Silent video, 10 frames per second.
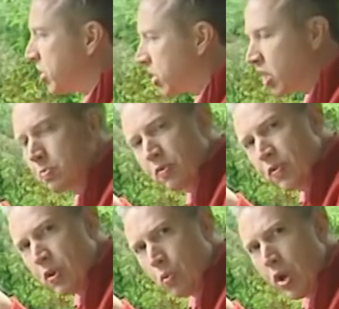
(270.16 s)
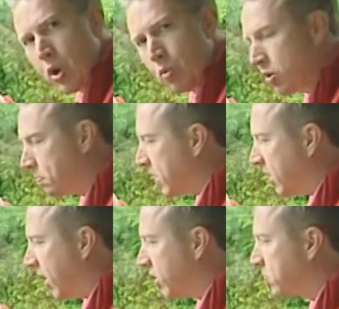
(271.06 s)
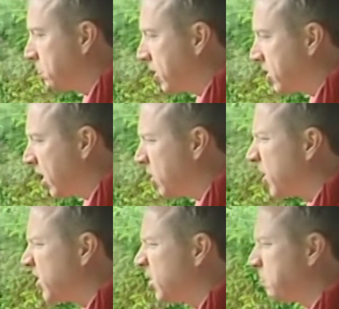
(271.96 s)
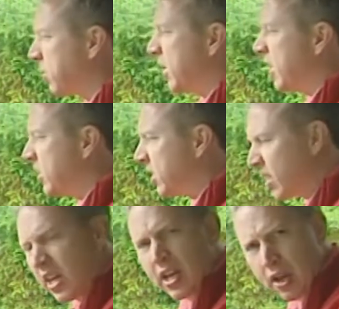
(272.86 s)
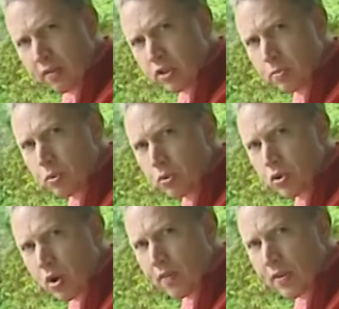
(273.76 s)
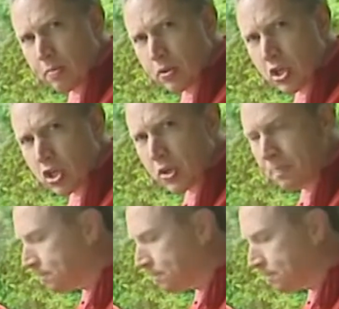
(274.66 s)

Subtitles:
adjustment for the wheel would have been nice, but otherwise it's pretty easy to get a comfortable driving position.